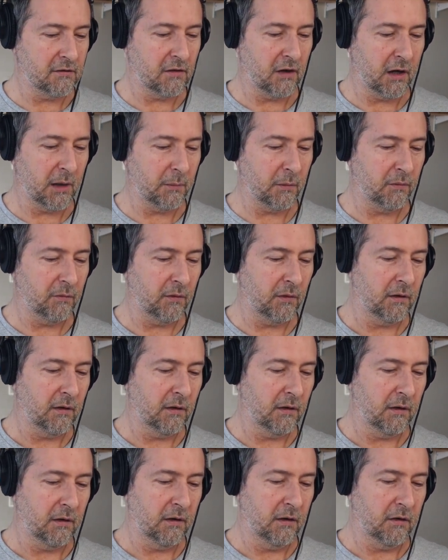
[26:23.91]
time of
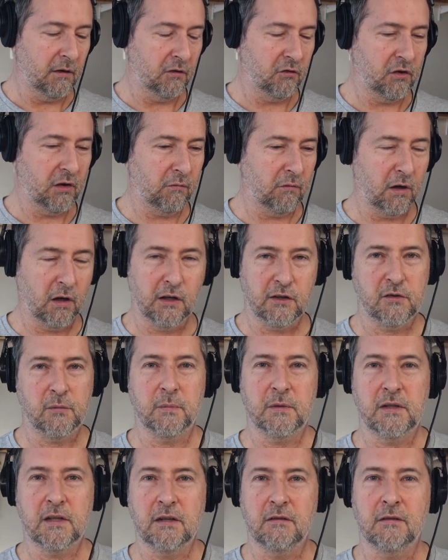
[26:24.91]
generalized
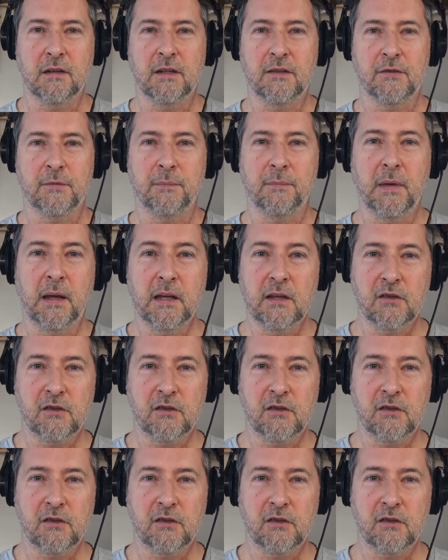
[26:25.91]
materialism.